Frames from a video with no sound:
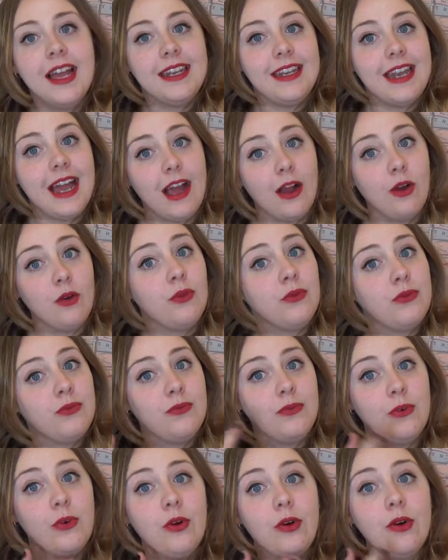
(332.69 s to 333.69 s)
Now
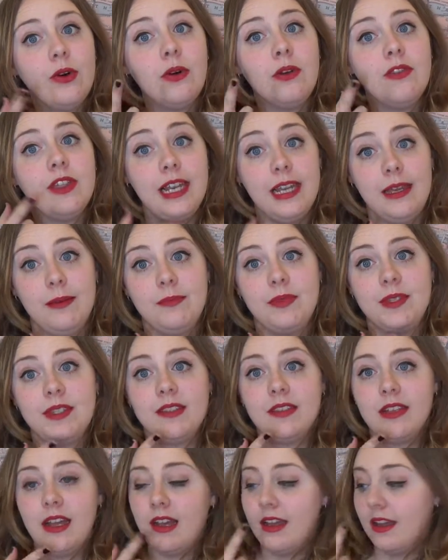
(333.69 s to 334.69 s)
for the
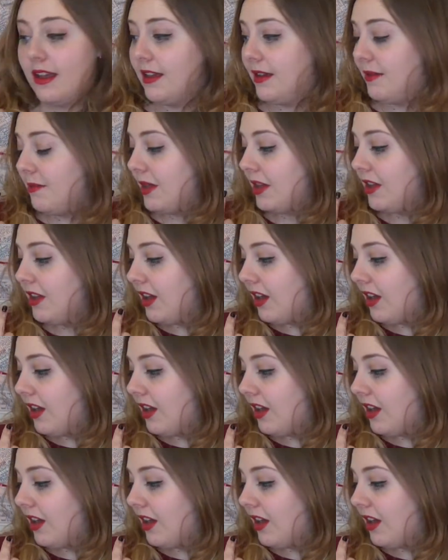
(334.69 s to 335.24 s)
lips, as